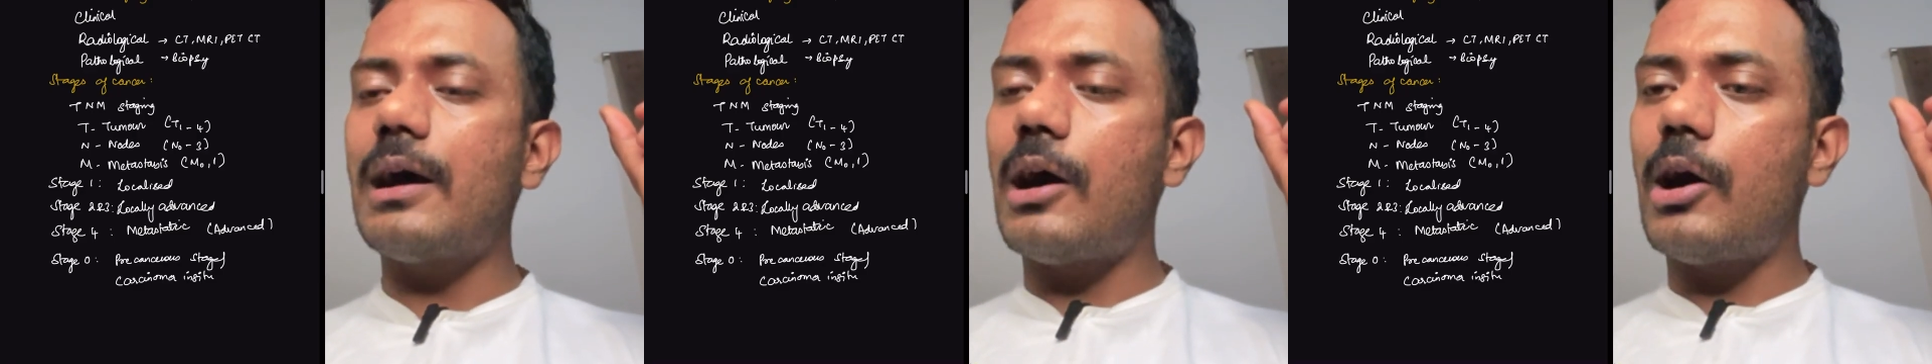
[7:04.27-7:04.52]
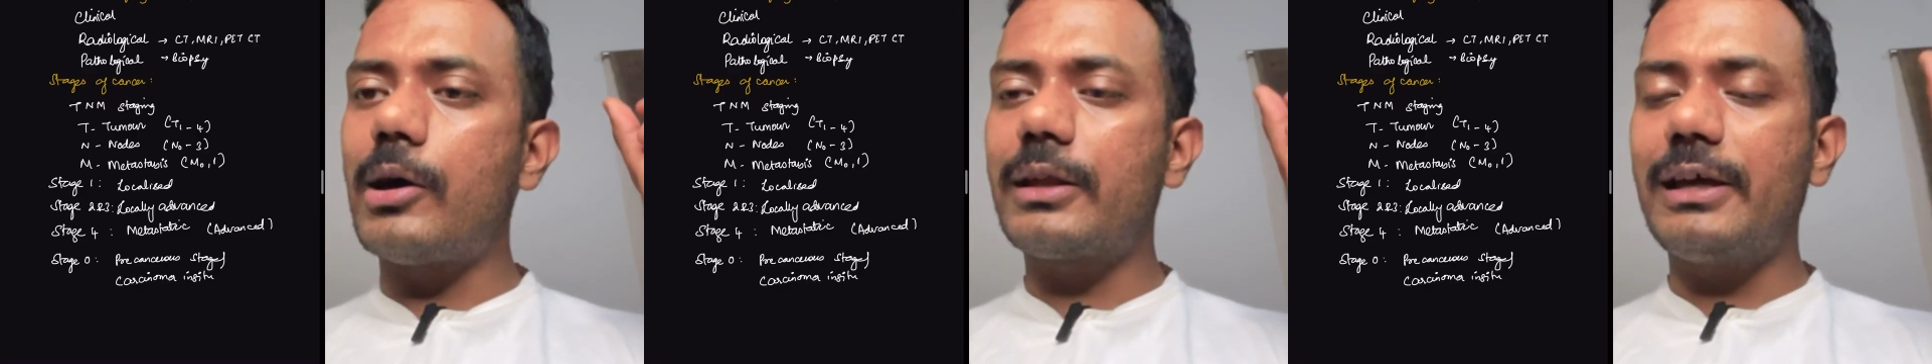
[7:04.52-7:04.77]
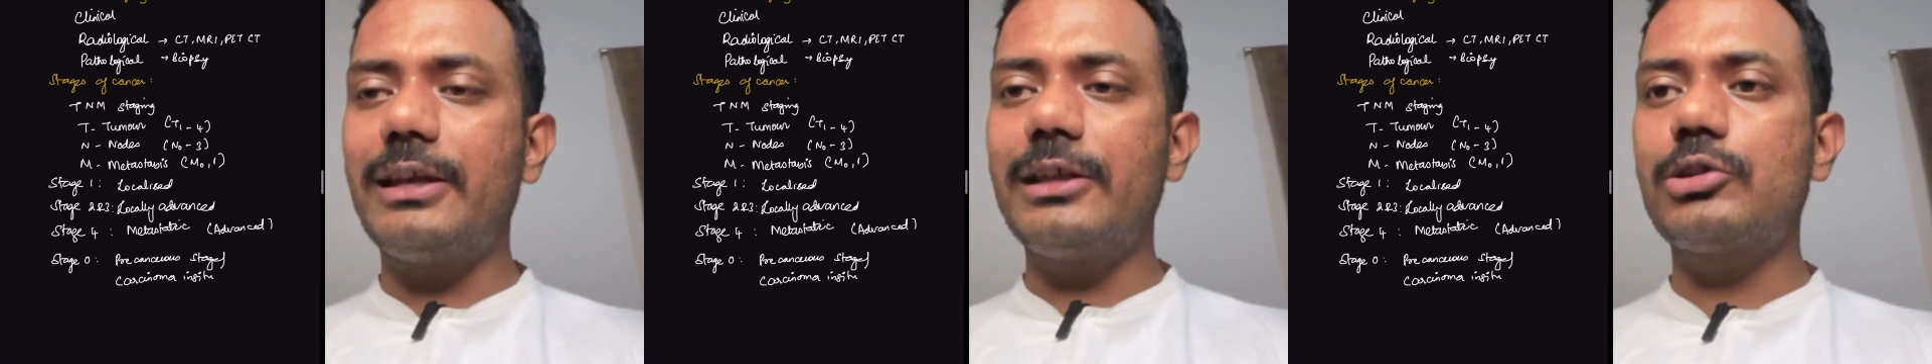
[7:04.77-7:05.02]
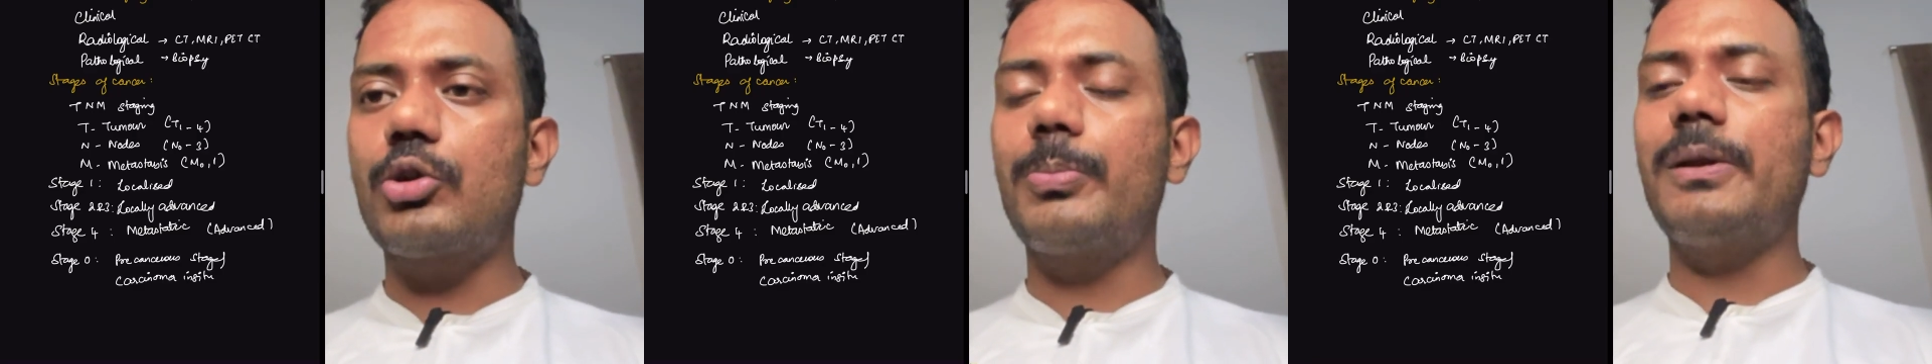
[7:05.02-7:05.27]
or
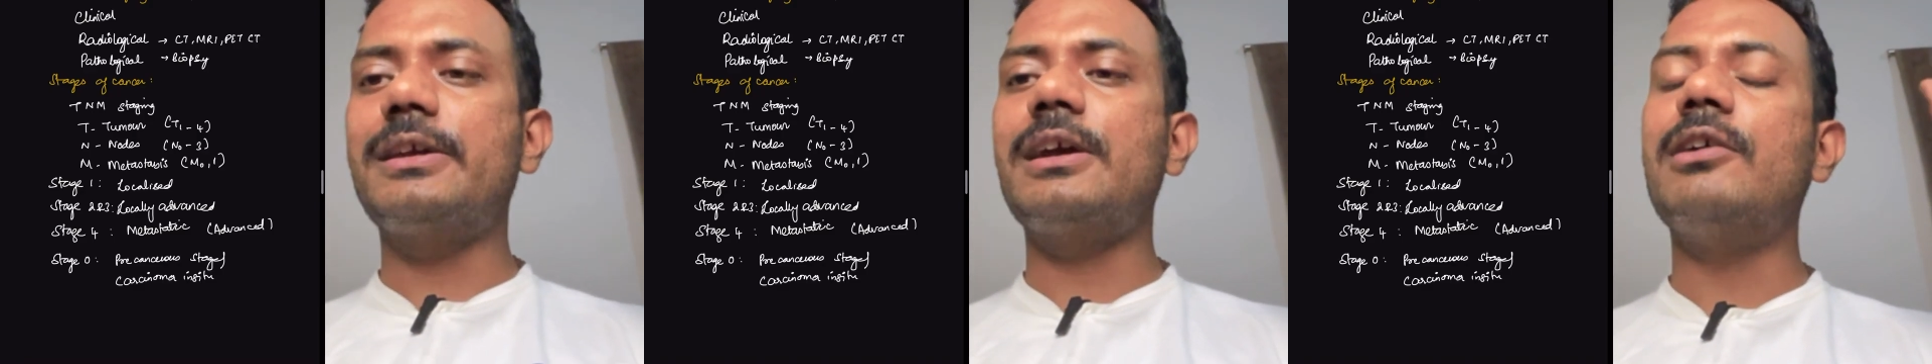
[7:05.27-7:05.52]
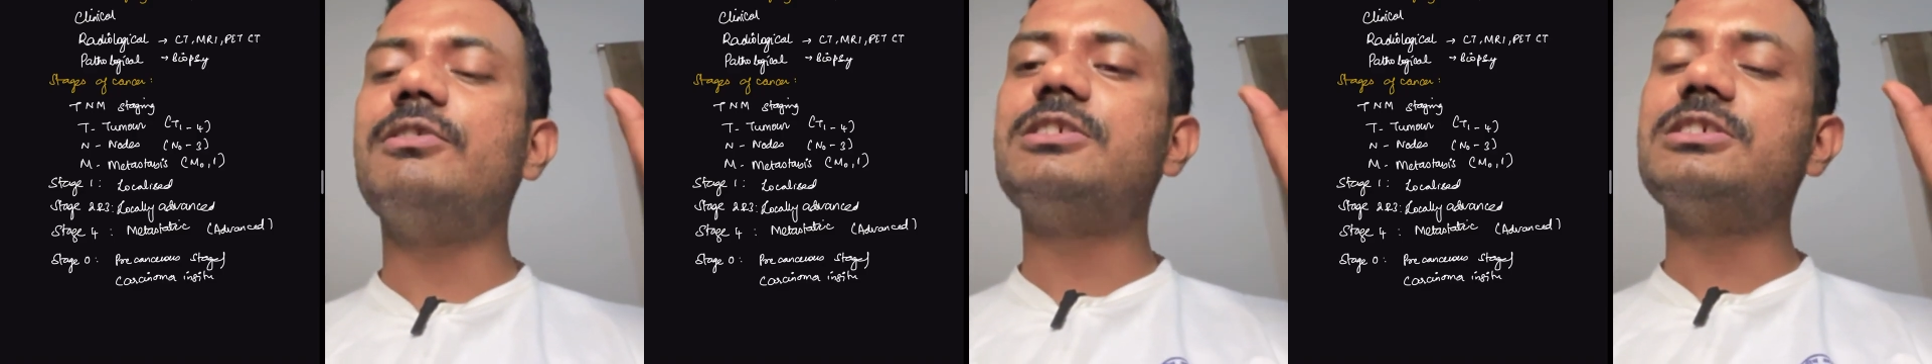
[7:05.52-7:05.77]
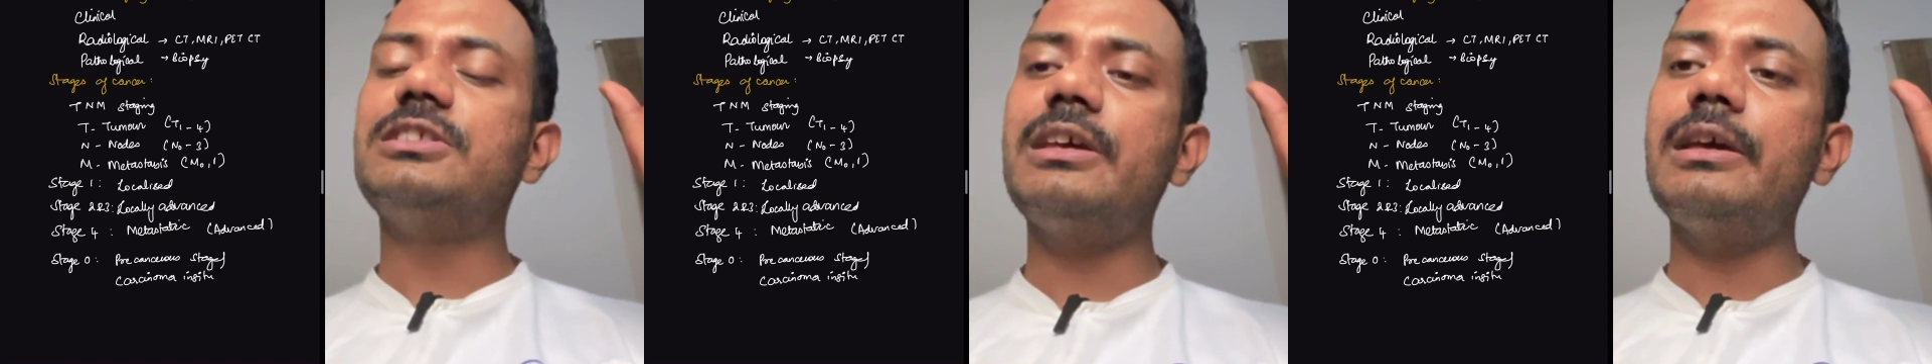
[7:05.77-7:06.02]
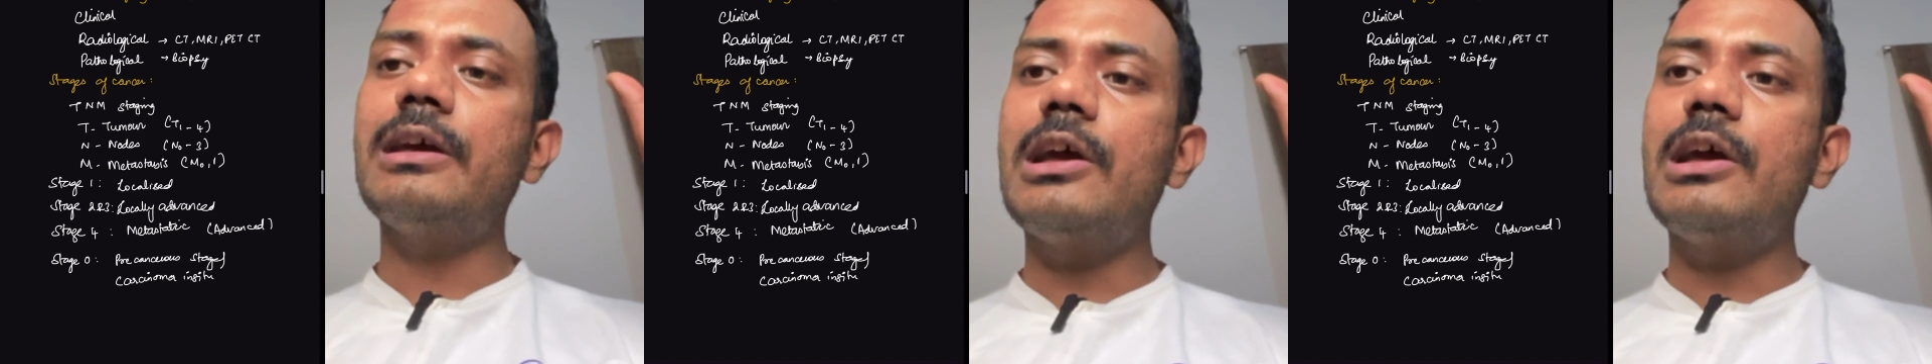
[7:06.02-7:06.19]
erythroplakia, which is the